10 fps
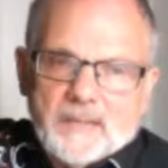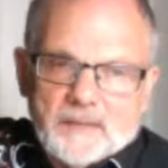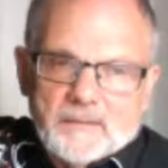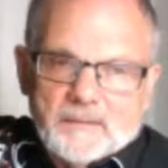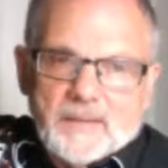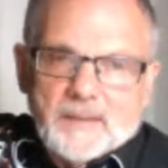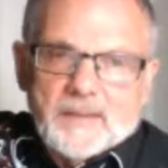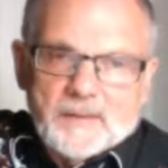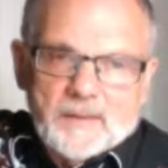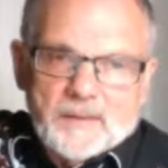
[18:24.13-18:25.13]
a
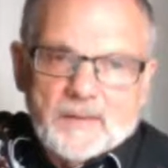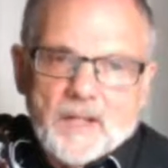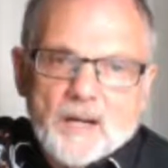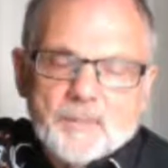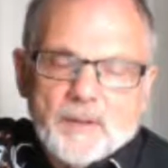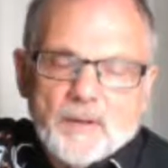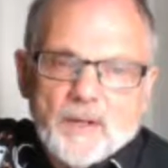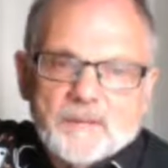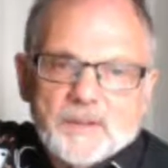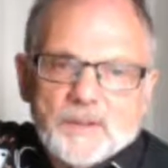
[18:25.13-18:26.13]
topic
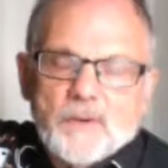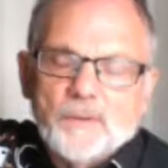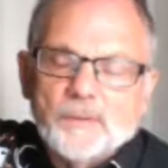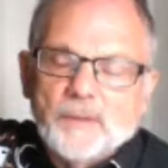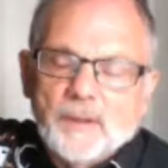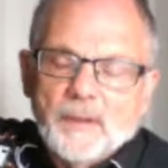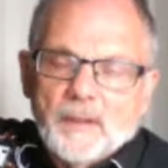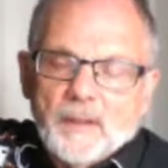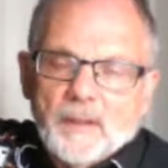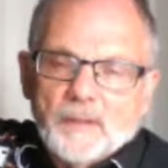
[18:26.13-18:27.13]
all of its own,
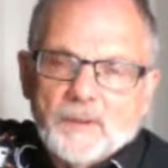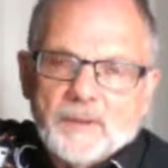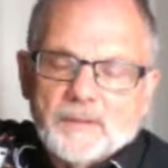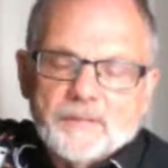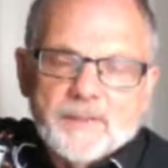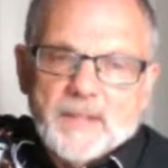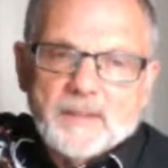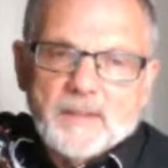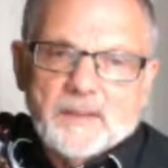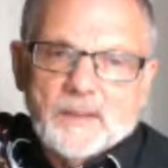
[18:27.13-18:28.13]
which
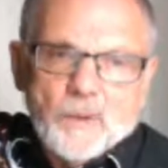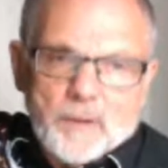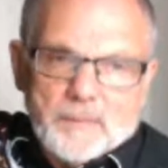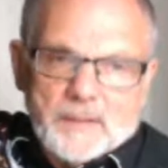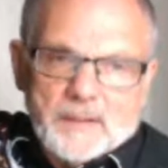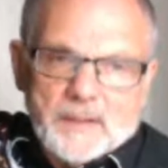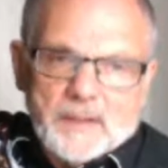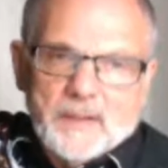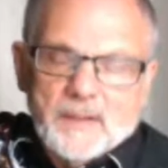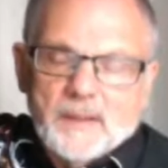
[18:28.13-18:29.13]
affects us enormously.